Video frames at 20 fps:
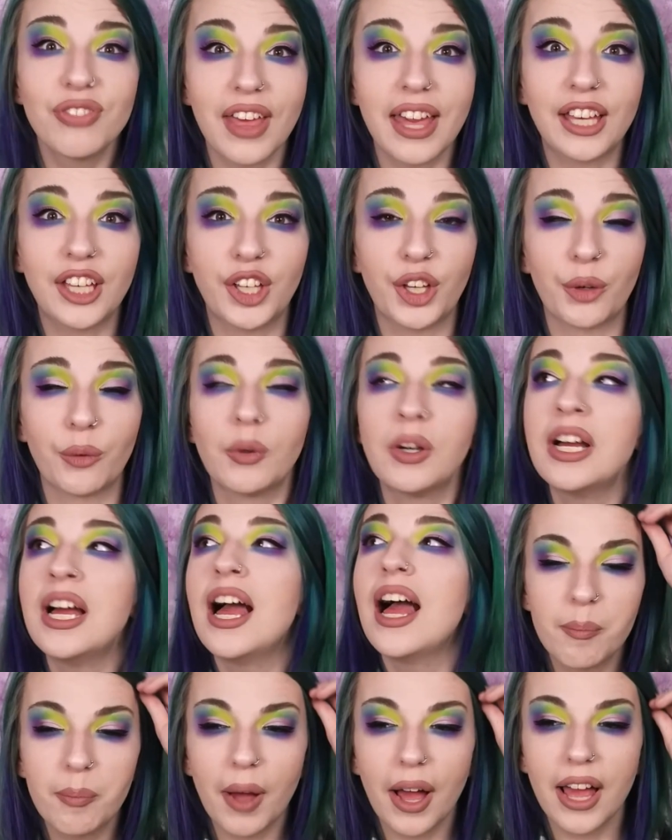you.
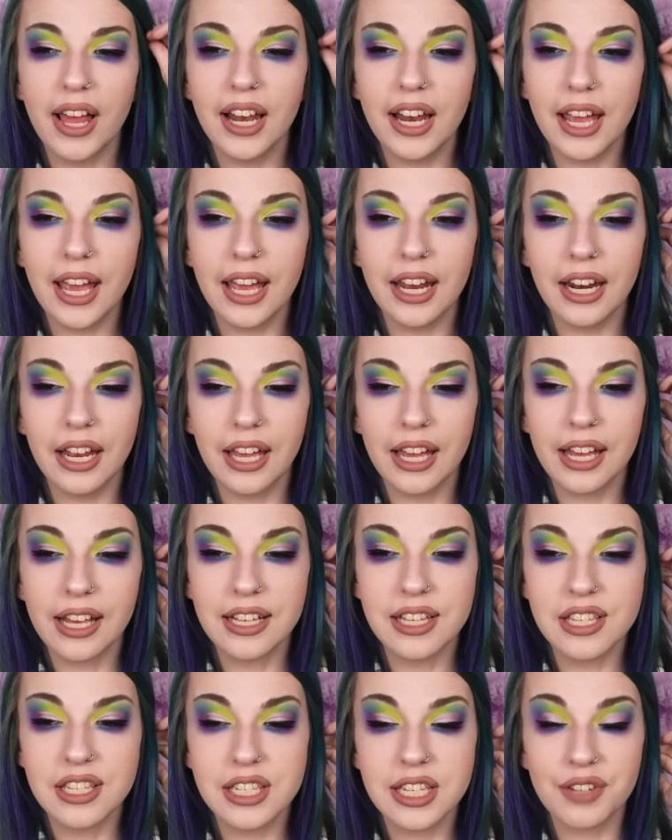But it
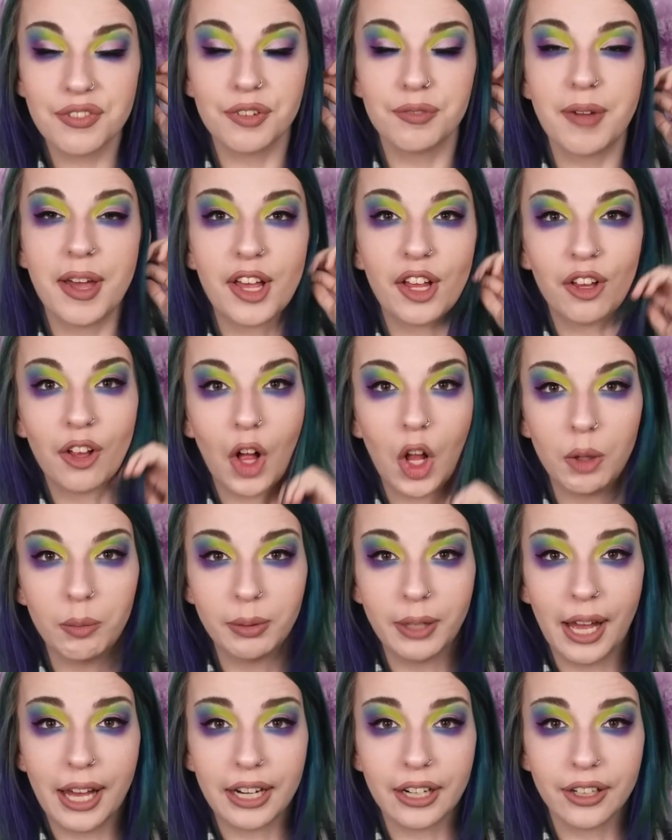is for my
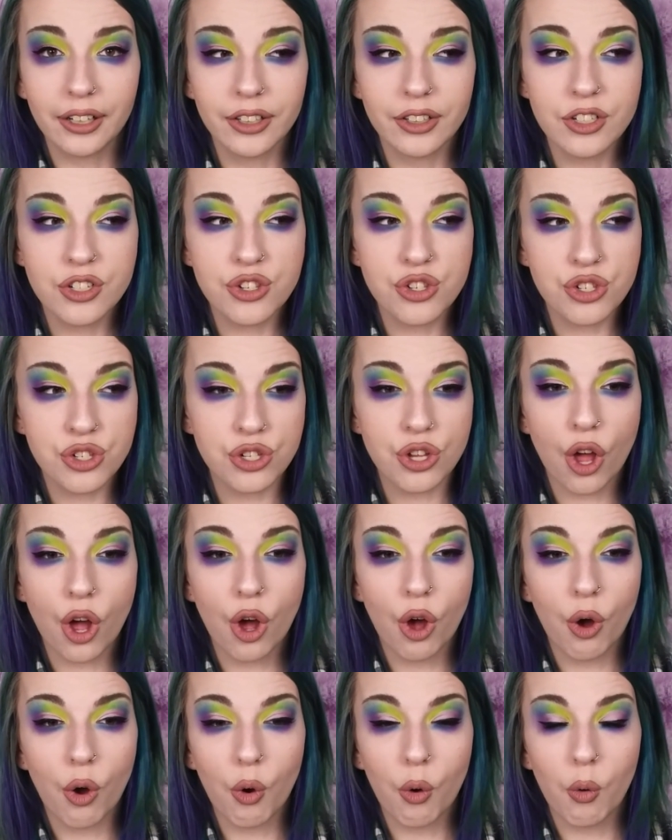gallbladder.
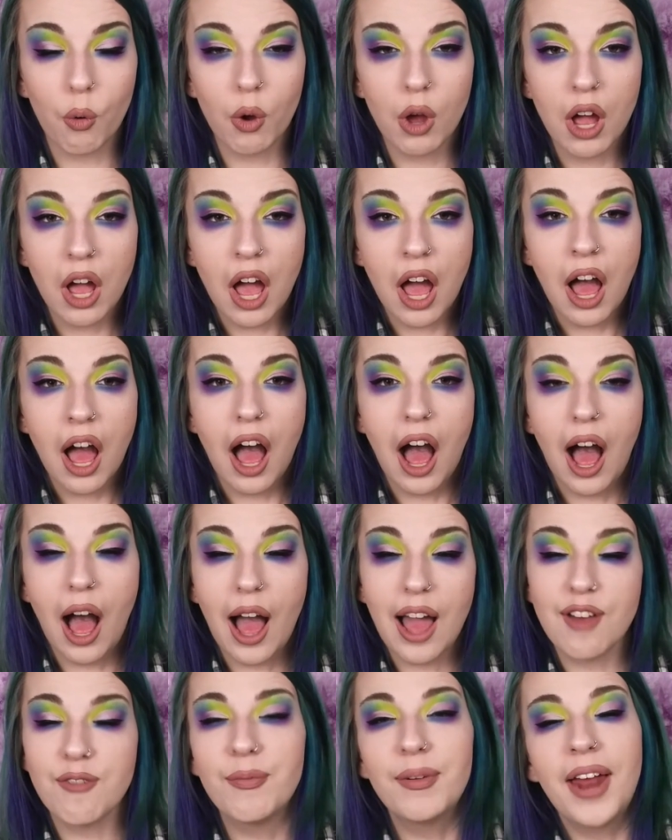So
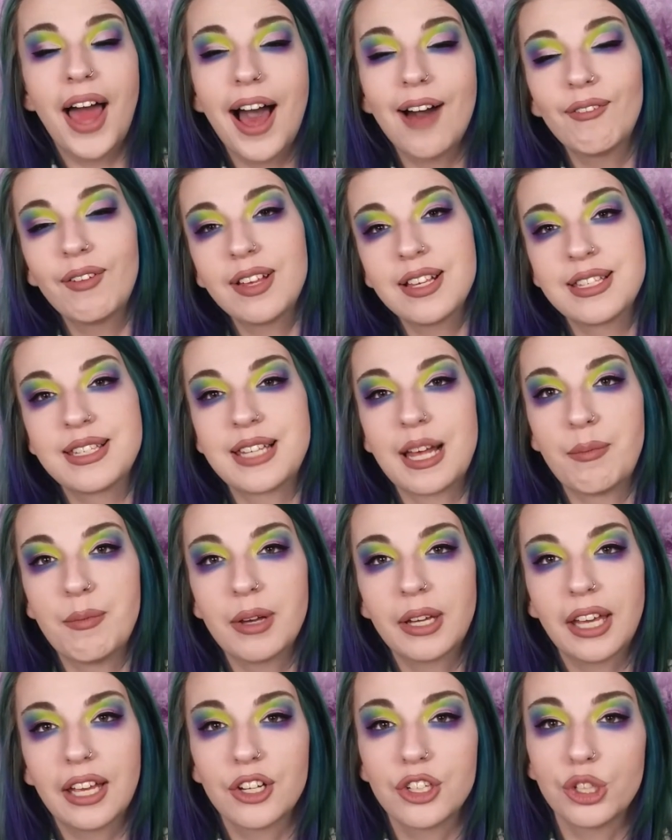I've been having
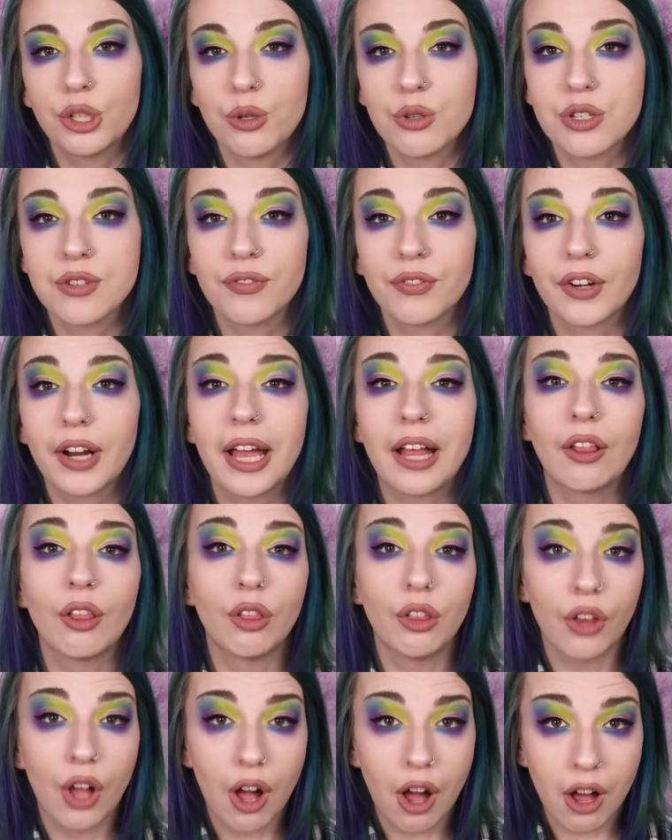stomach issues for a
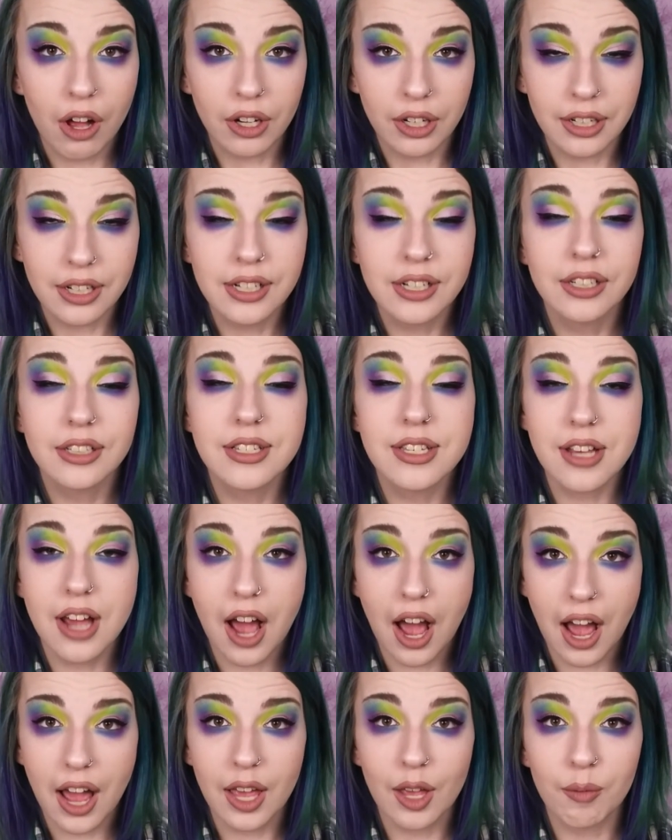long
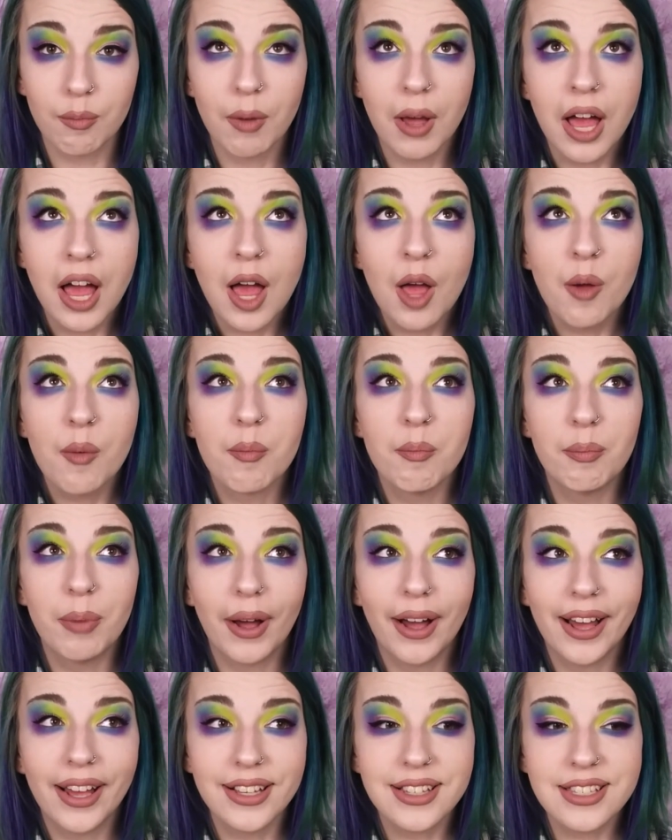time,
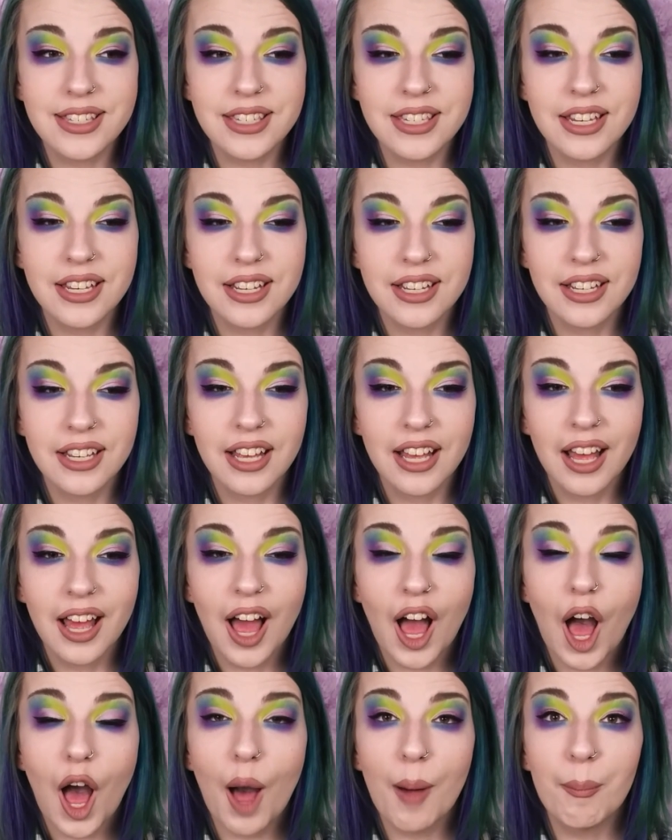but
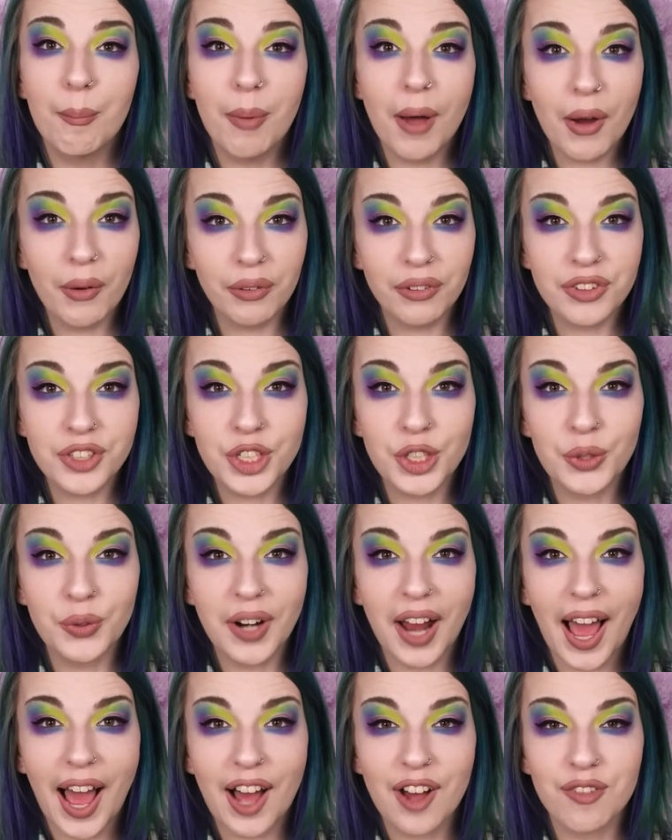about
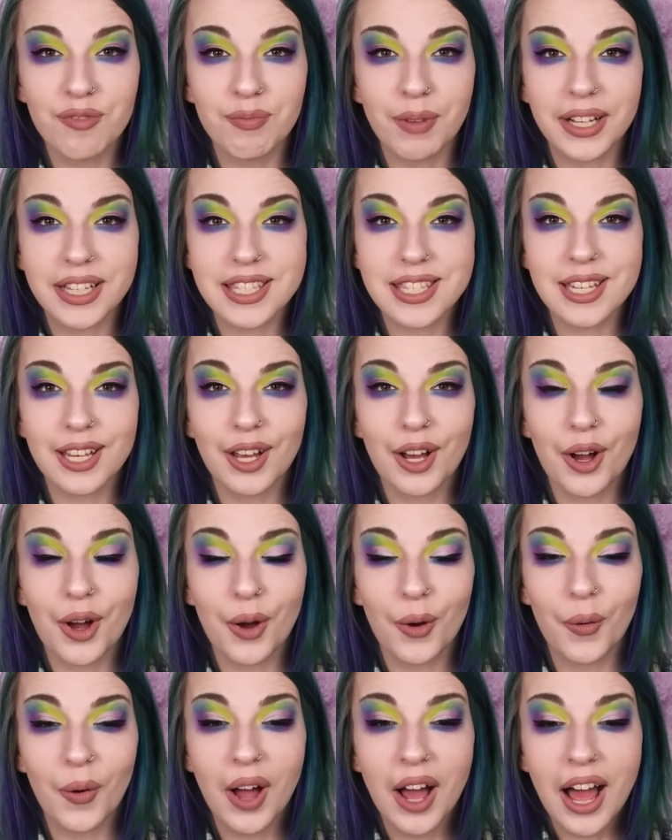2.5 months
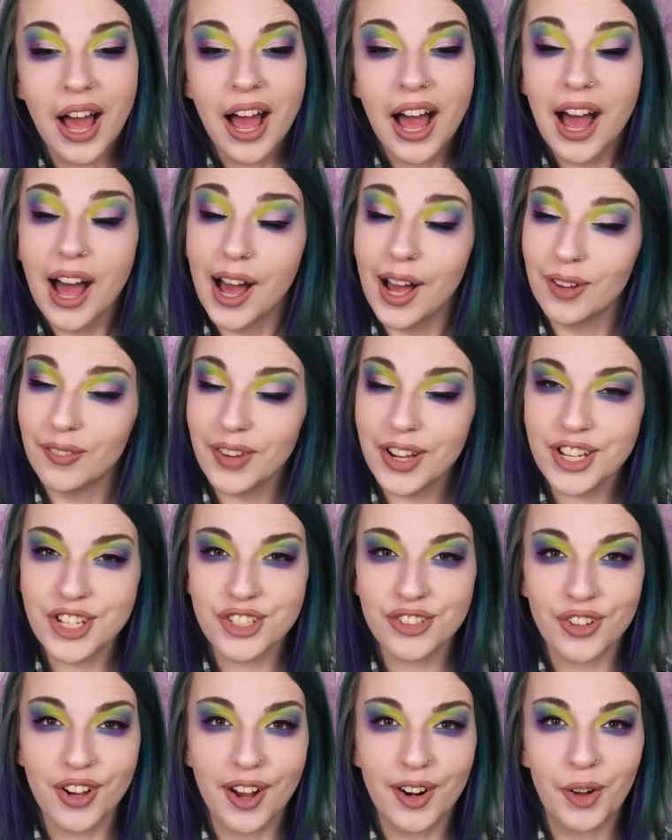ago, a
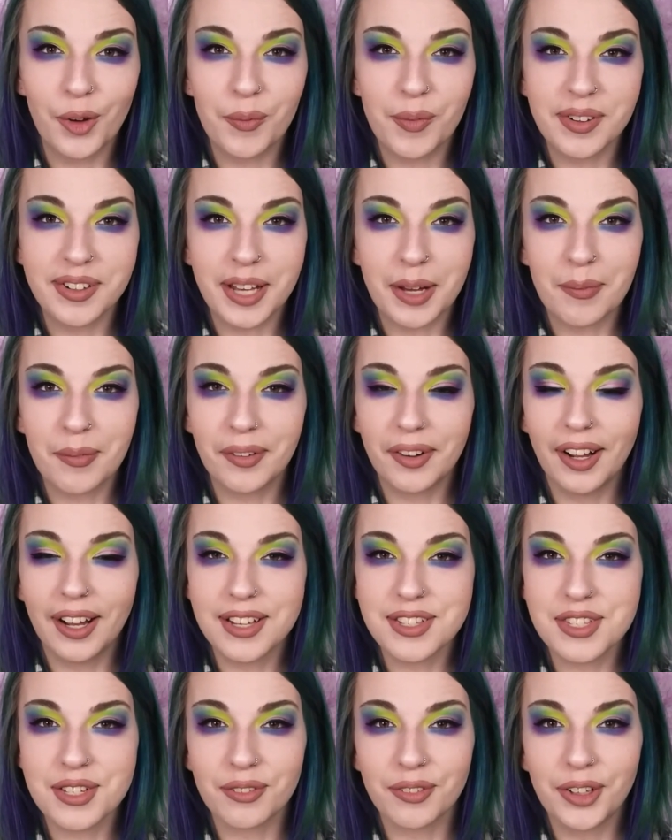restaurant opened up
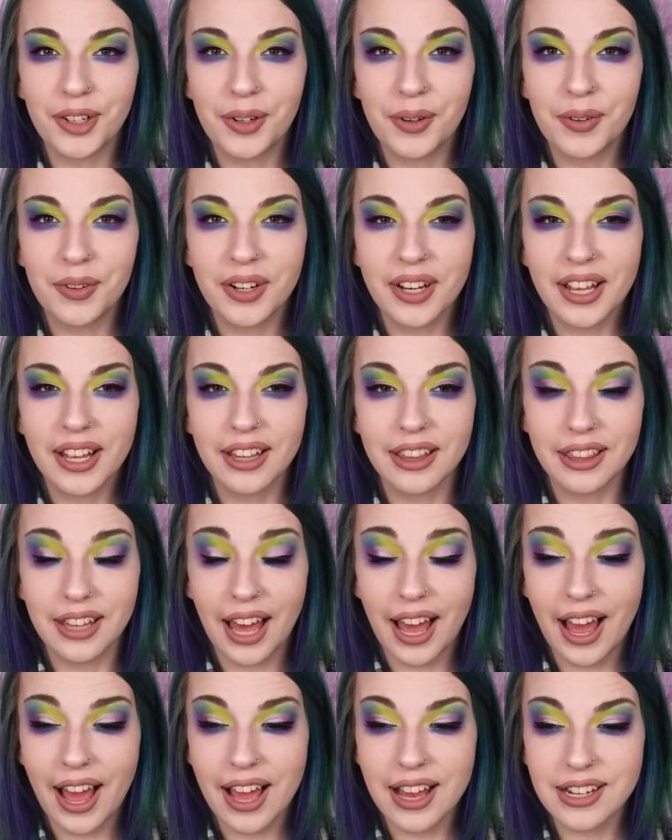across the road
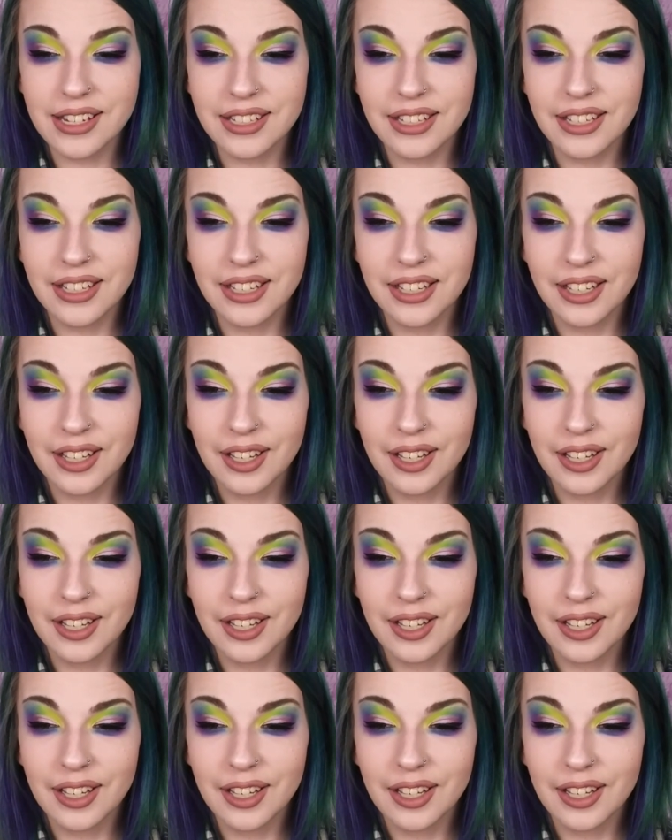that